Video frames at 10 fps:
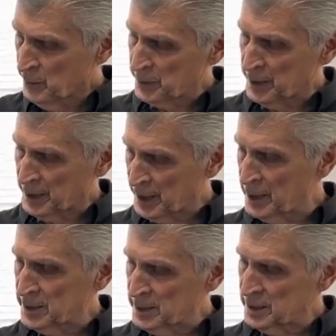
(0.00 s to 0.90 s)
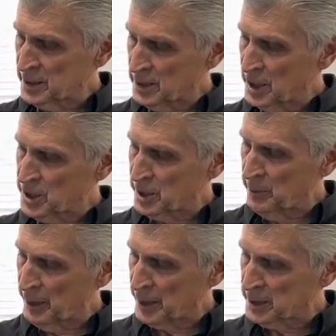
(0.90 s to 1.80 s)
What that does is essentially
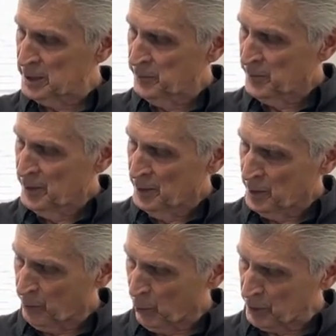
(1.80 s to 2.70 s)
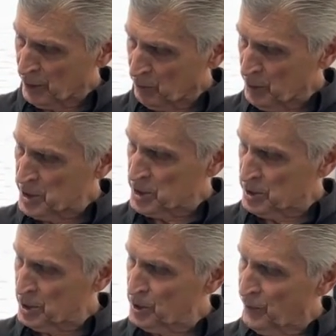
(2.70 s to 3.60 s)
makes the port that reaches
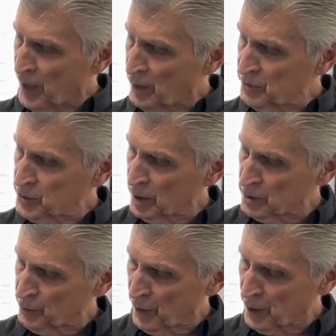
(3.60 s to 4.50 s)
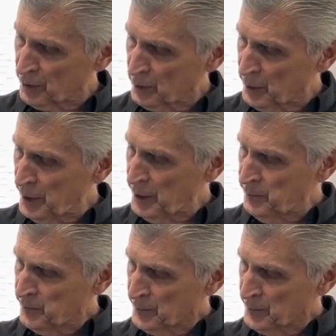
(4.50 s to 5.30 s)
this valve starts farther away.